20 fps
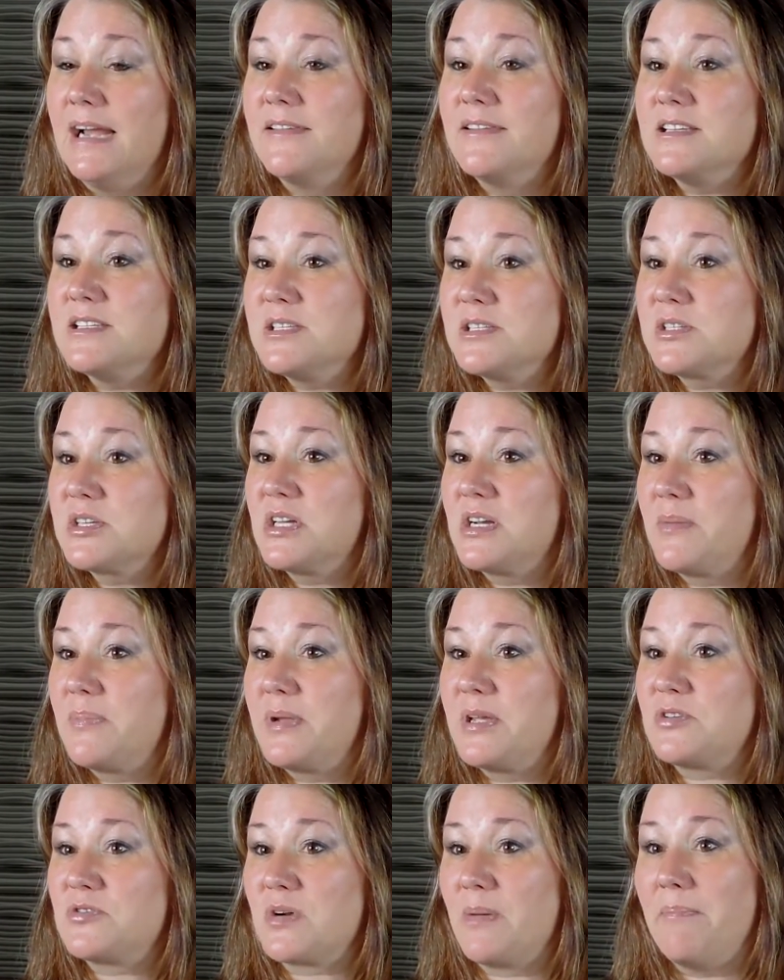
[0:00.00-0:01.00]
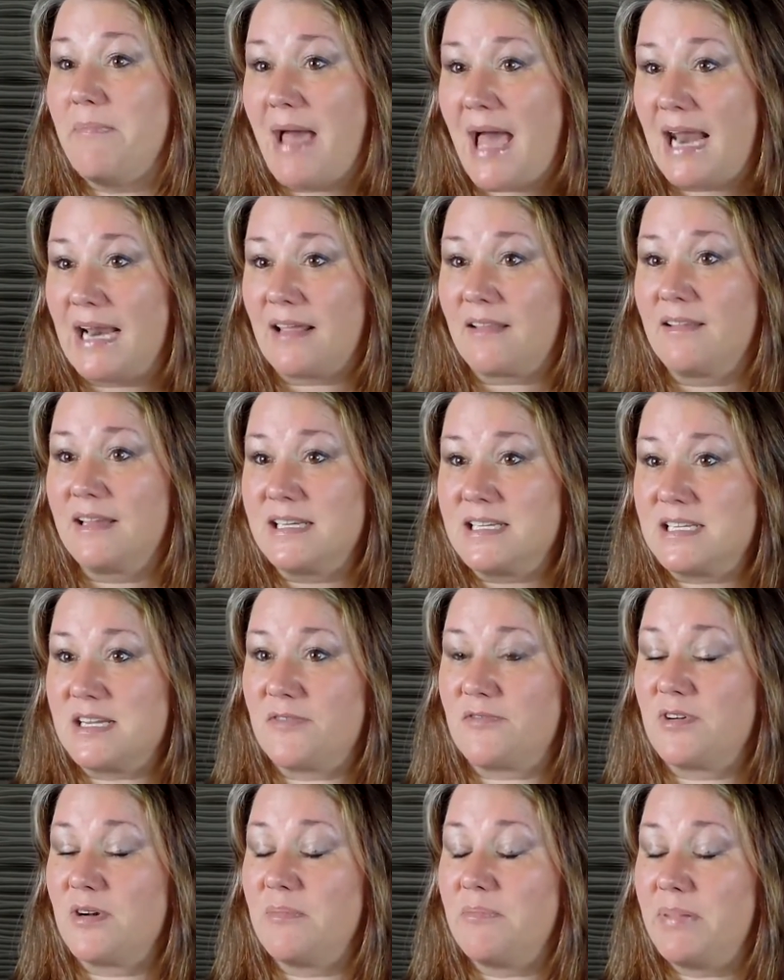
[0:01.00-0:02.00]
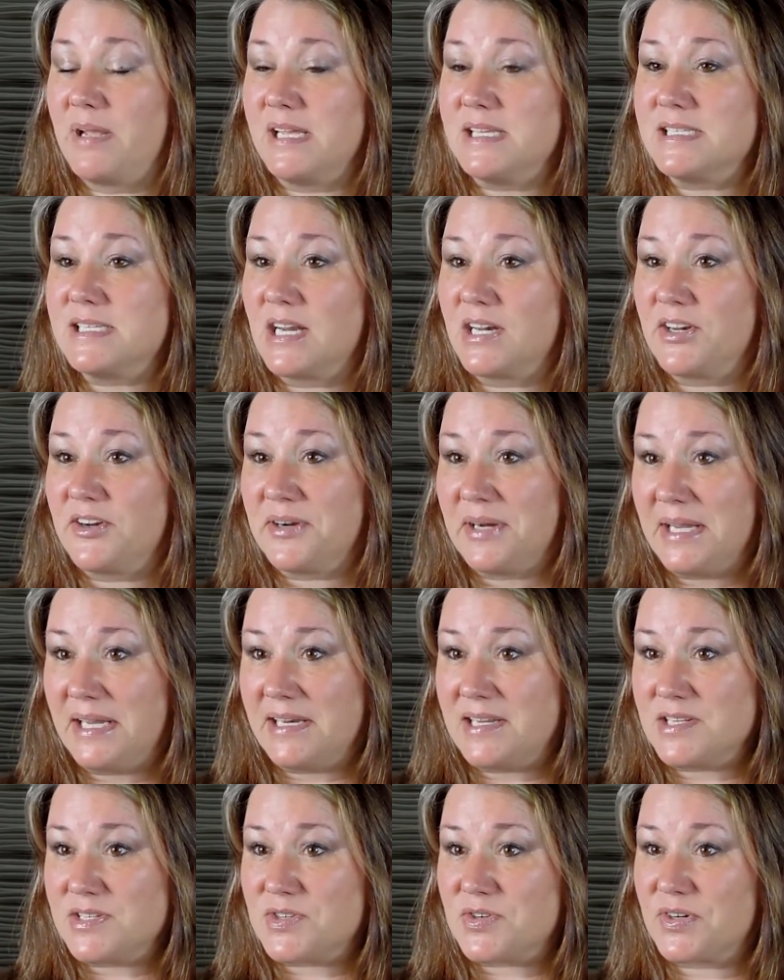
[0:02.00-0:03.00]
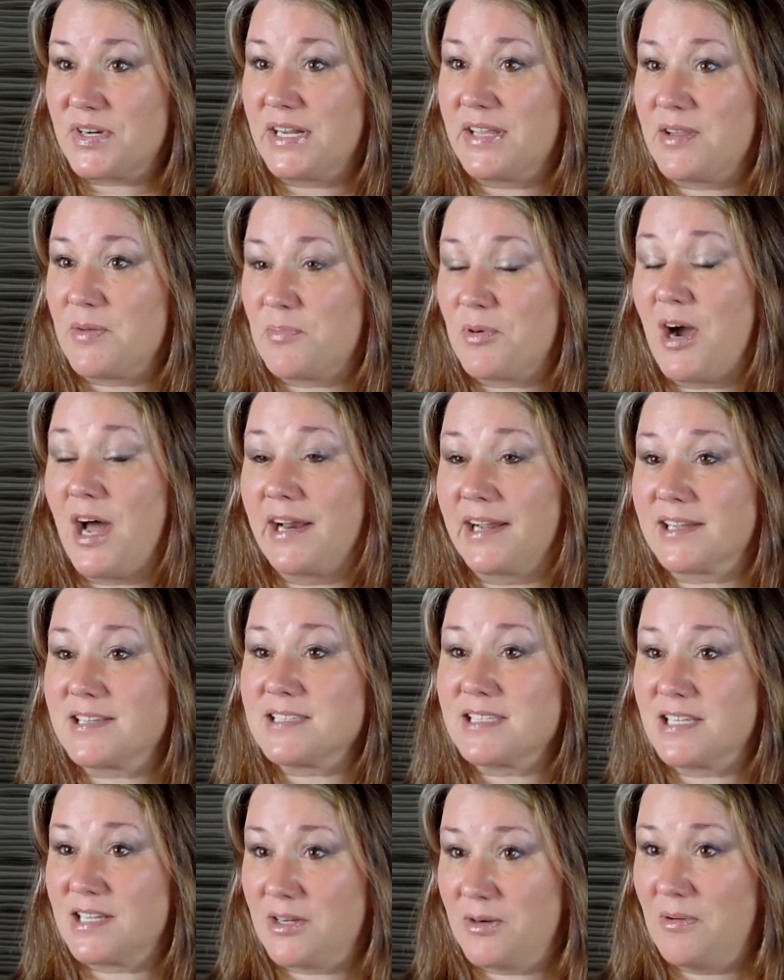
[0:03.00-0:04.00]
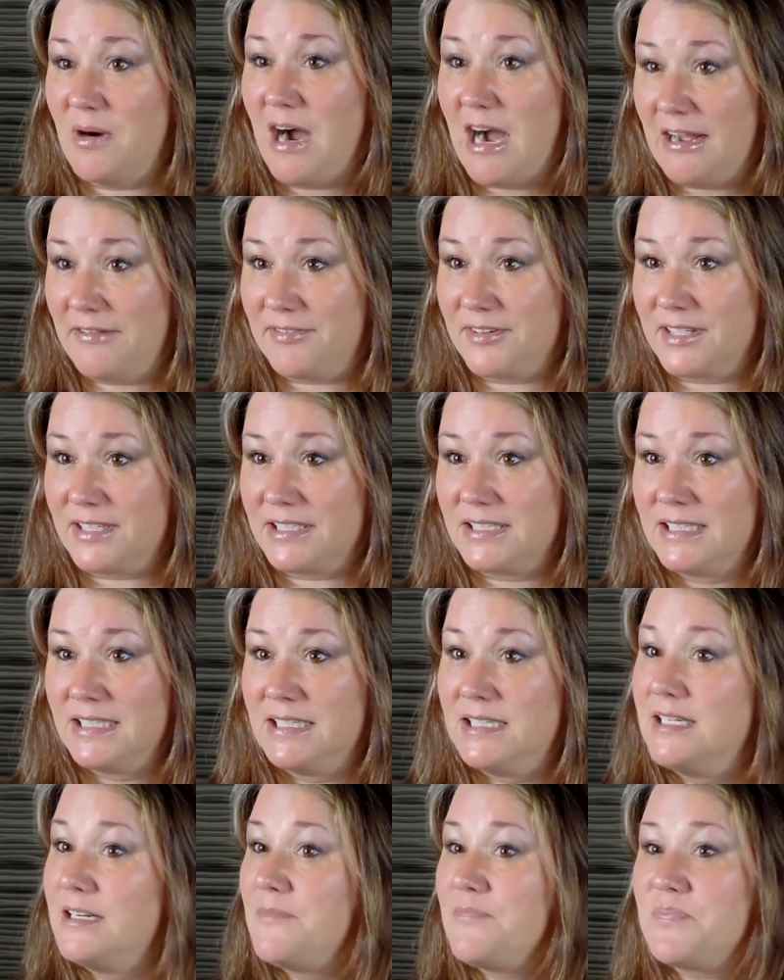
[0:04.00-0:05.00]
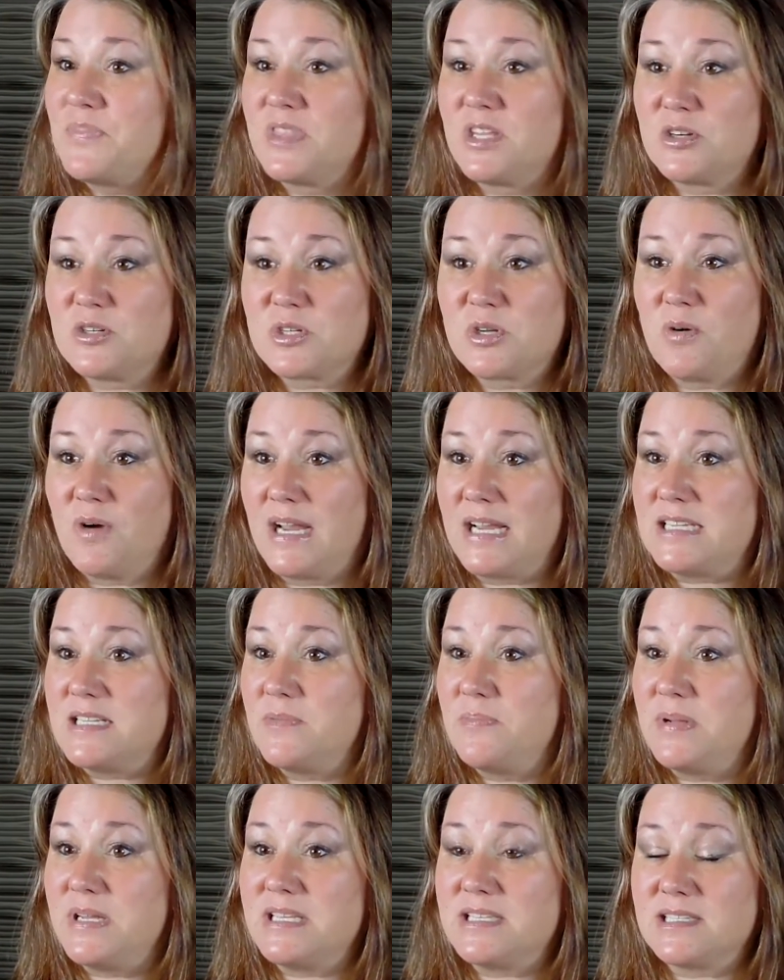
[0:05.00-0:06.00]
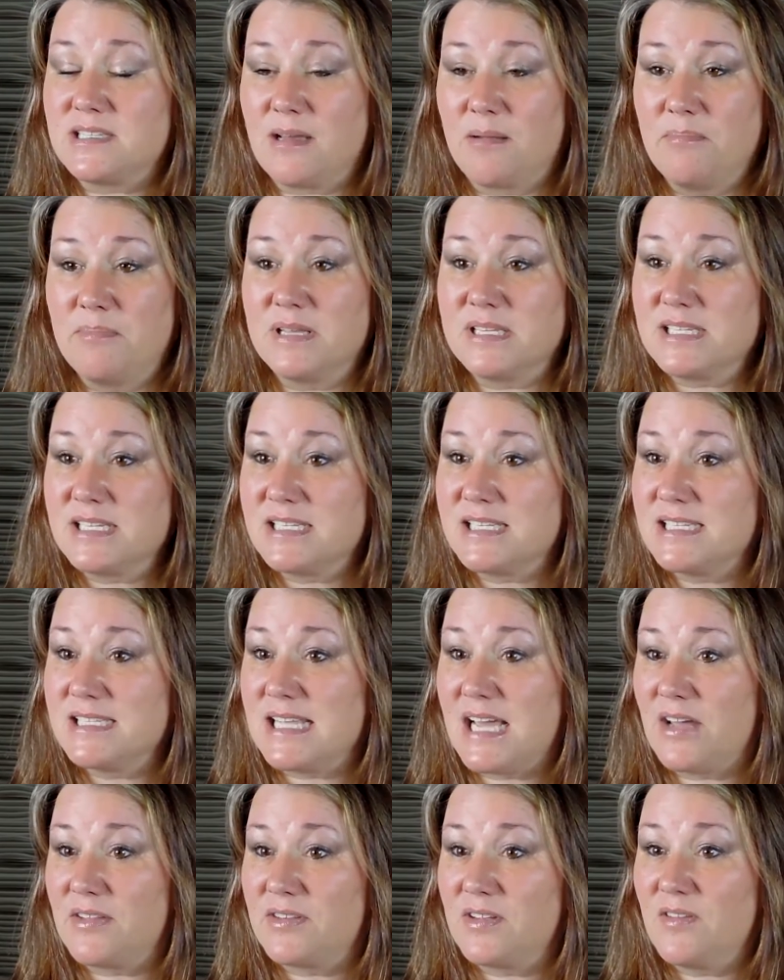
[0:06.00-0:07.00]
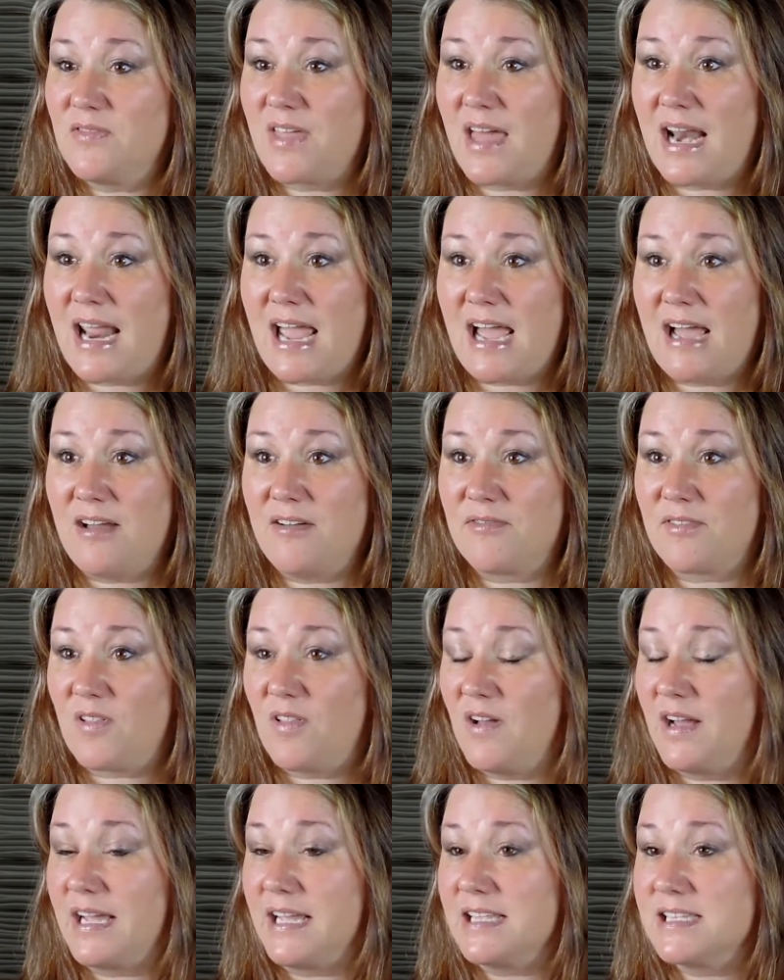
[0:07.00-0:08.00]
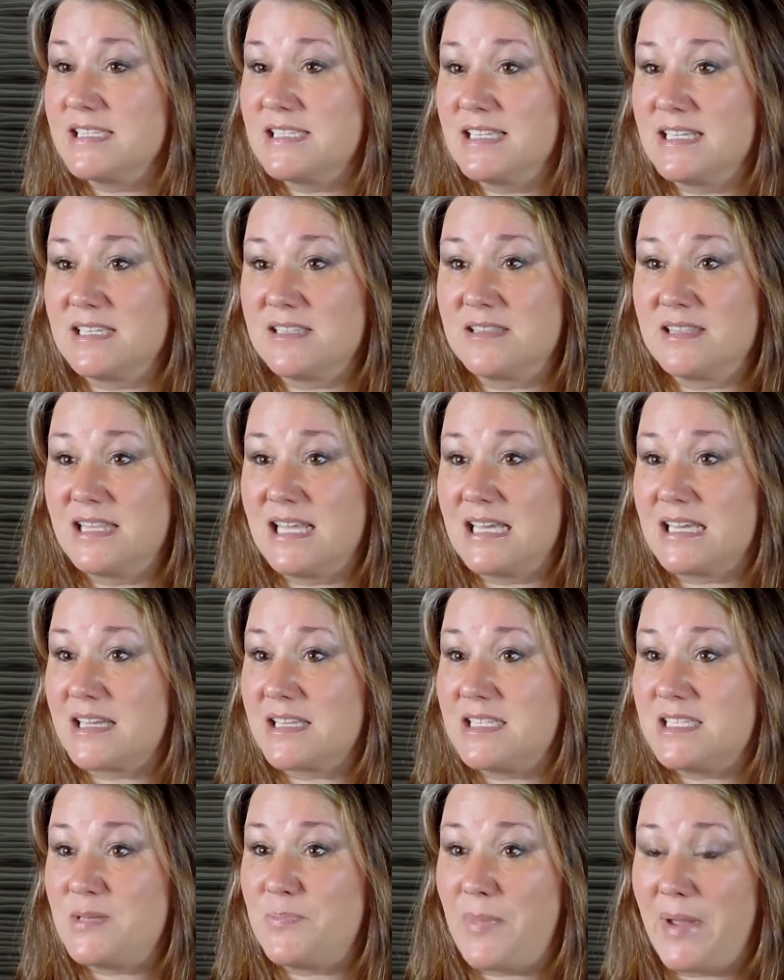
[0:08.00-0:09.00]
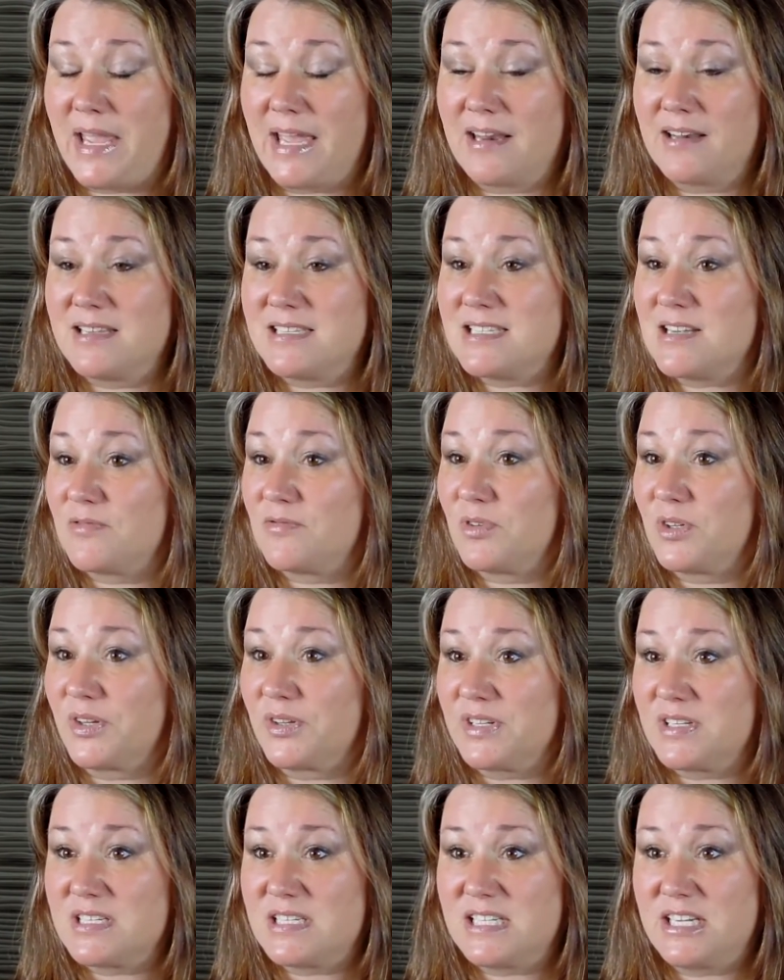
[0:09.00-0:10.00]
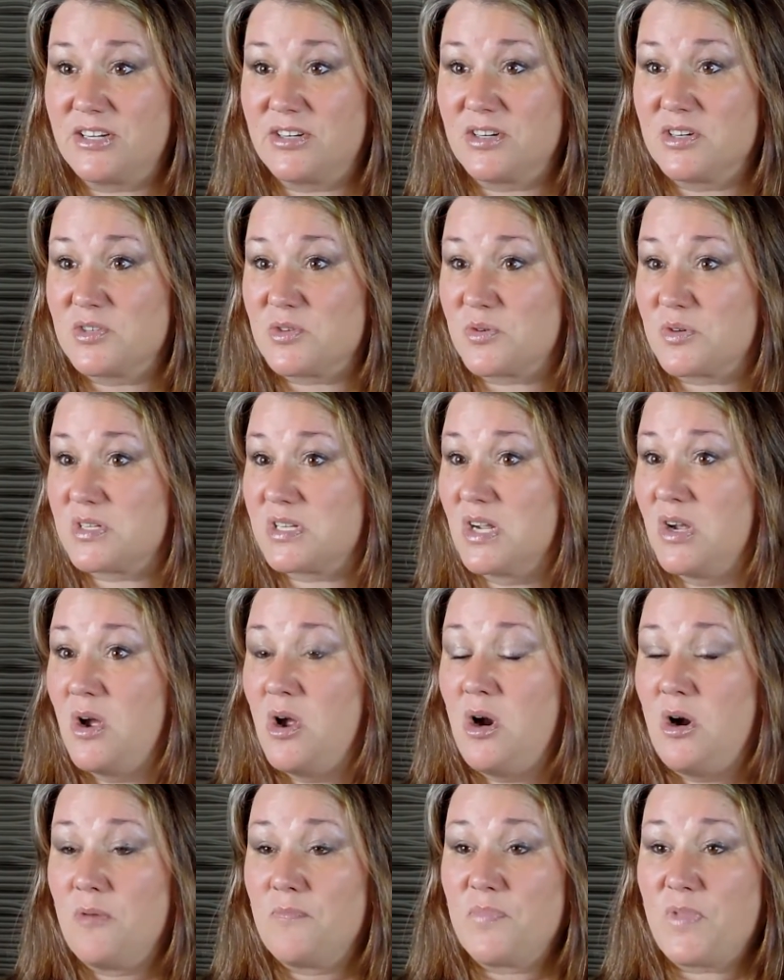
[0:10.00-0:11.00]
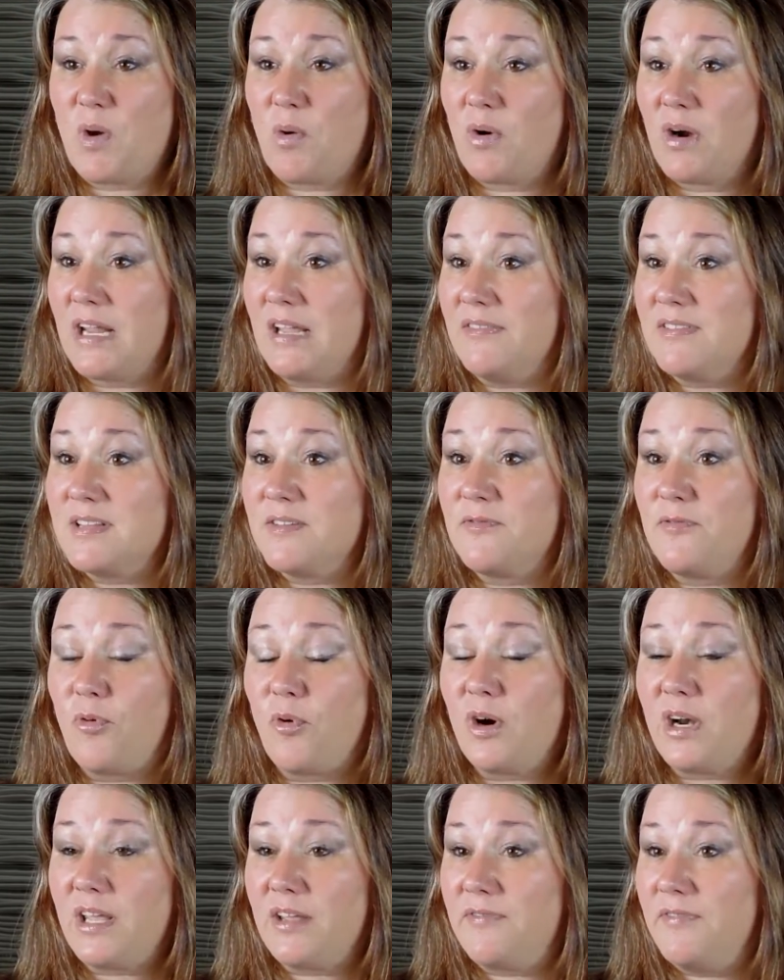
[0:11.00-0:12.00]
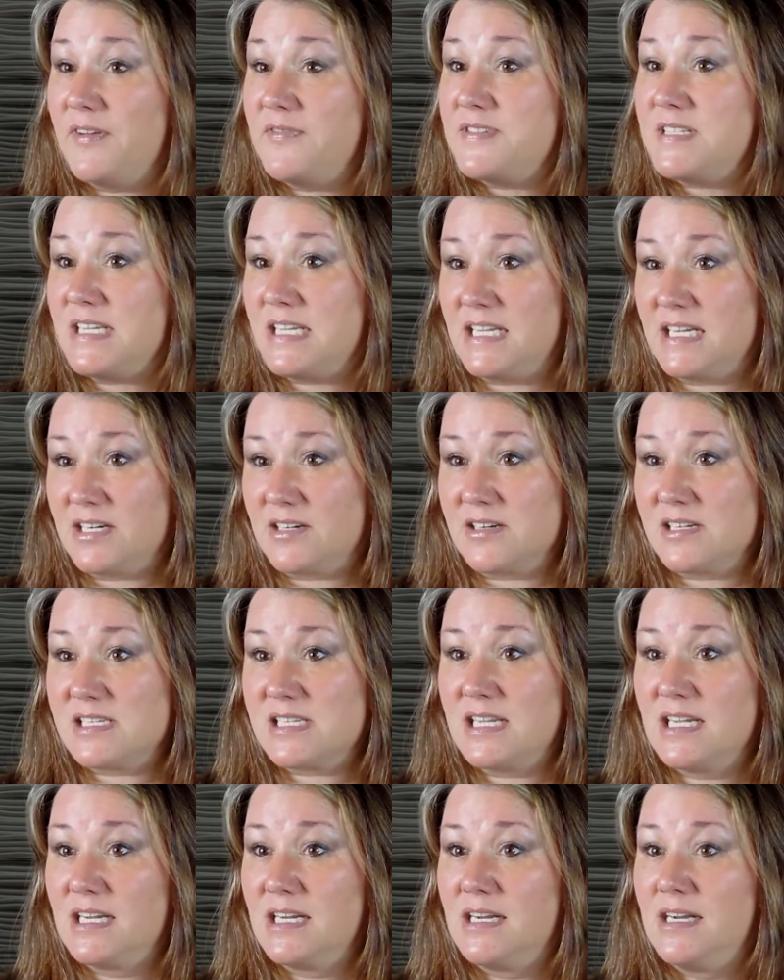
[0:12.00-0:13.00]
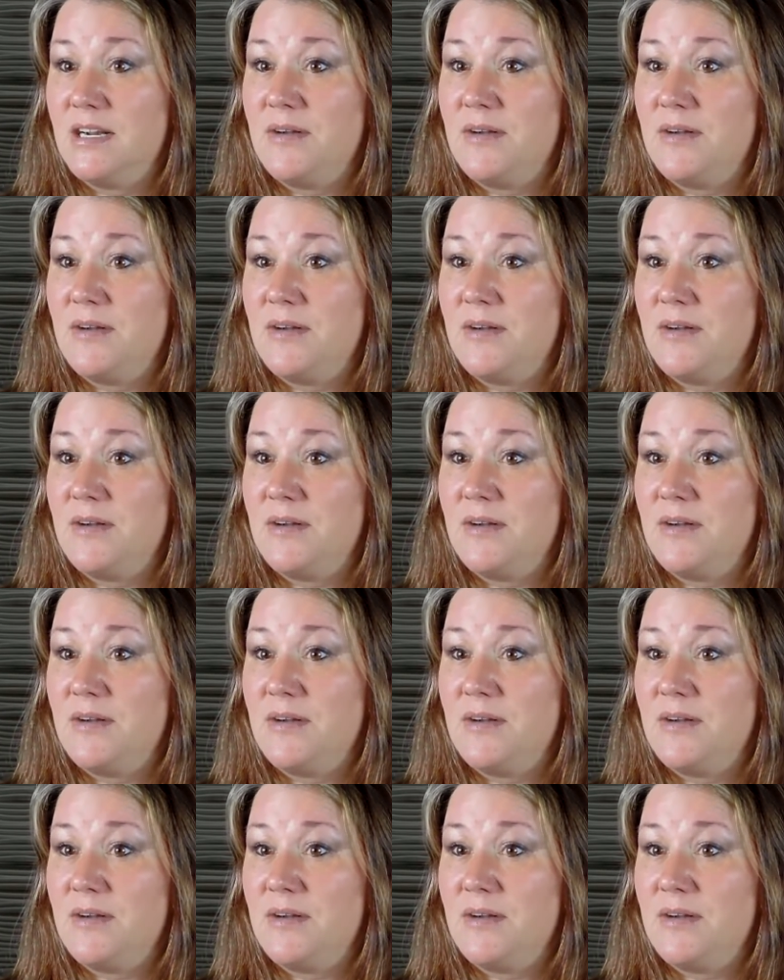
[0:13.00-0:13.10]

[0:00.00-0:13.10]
And this is gonna be dramatically different based on your industry and the products that you offer. There's going to be some businesses out there that have clients that, that span several years or, or even 40, 50 years.